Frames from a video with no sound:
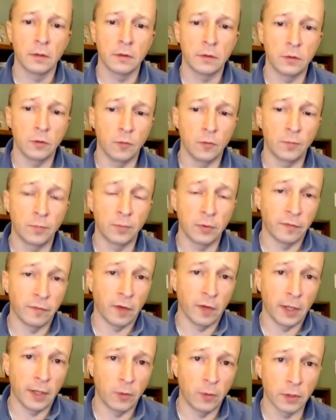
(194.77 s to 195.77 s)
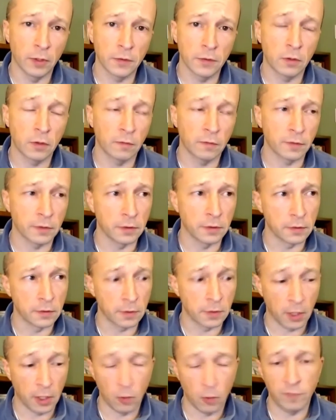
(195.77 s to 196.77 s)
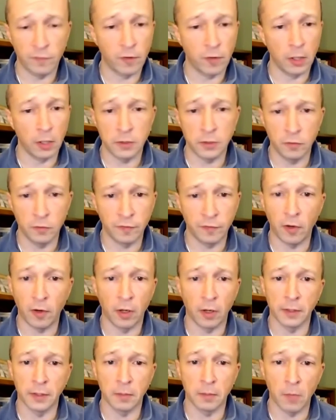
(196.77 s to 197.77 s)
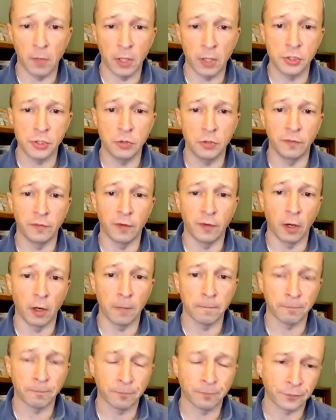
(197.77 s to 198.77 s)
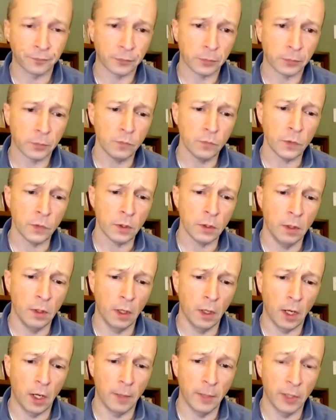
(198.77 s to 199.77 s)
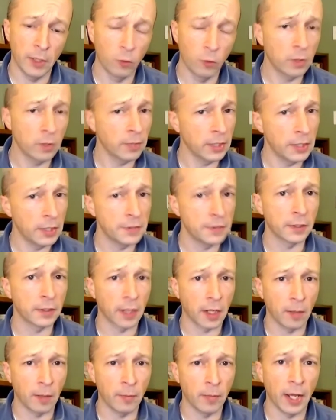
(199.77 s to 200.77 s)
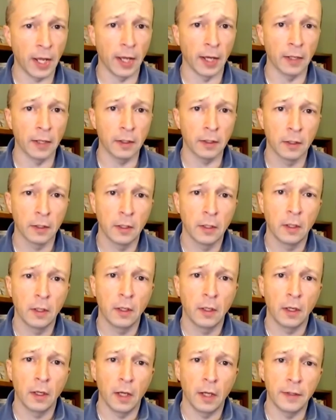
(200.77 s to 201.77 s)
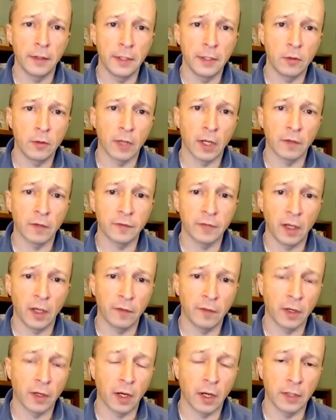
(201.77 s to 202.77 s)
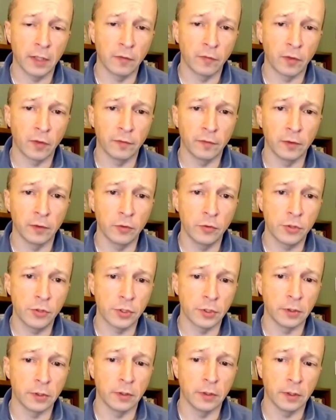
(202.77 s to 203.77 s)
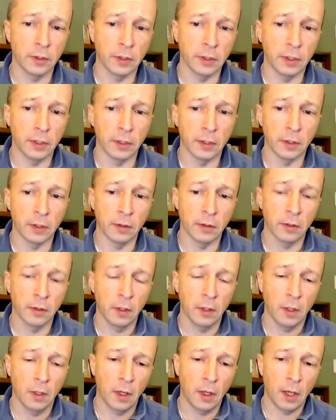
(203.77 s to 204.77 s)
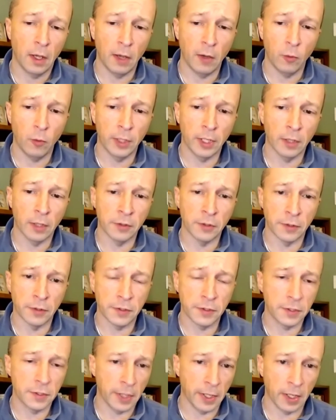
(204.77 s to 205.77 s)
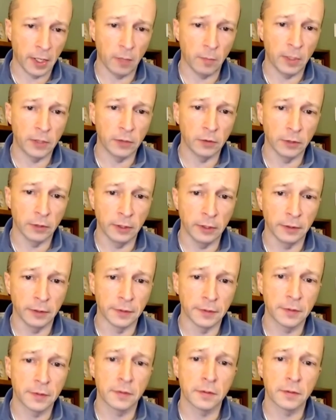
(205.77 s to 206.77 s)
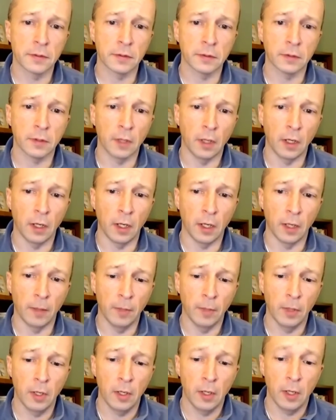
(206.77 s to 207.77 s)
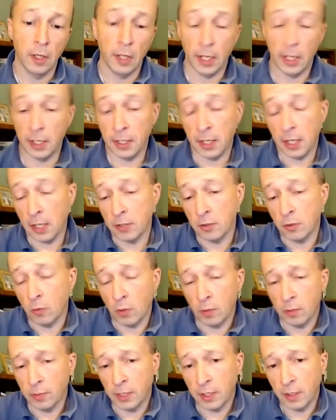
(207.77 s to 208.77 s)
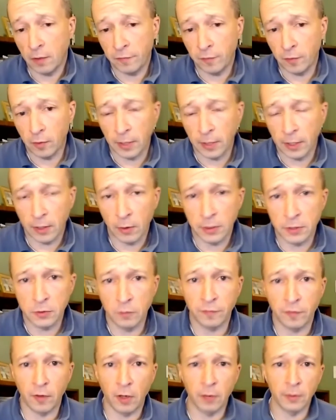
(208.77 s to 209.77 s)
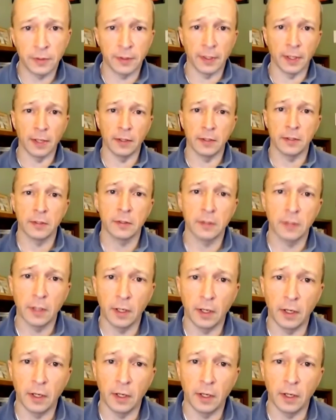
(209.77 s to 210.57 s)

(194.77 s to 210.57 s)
to provide real services. And we've gone too far, I think much too far. It wouldn't be easy to come back. I think you'd have to have a kind of revolution in how we understand mental illness. And again, you don't want to be careful about going too far with that